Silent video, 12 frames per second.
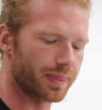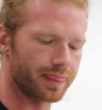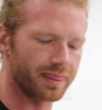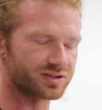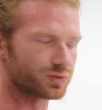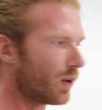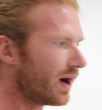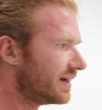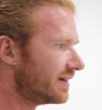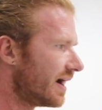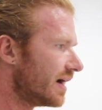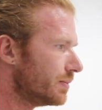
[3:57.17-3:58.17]
this
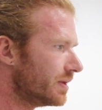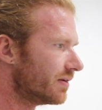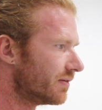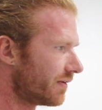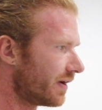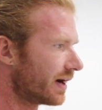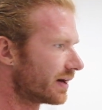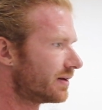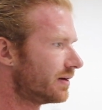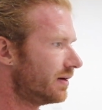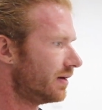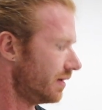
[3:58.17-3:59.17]
white diamond effect
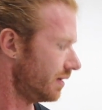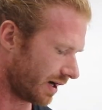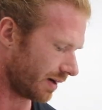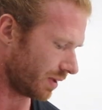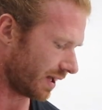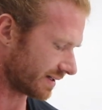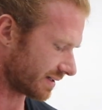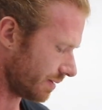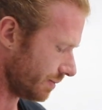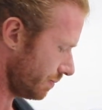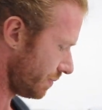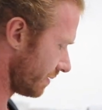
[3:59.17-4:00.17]
by Black
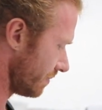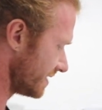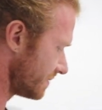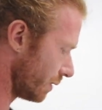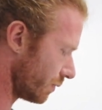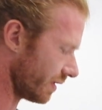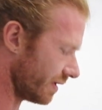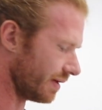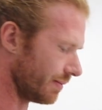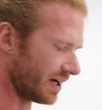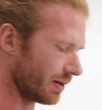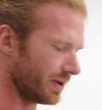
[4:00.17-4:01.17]
Diamond Pigments, but really they
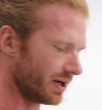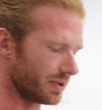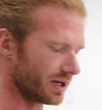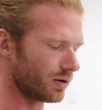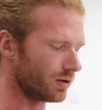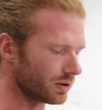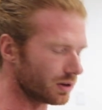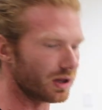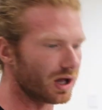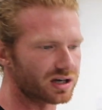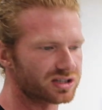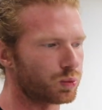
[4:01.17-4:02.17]
make a pigment called
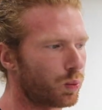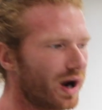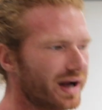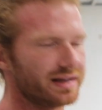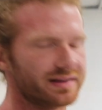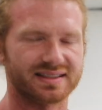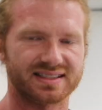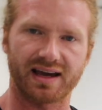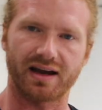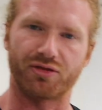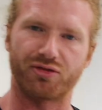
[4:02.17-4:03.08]
Lux White that's got a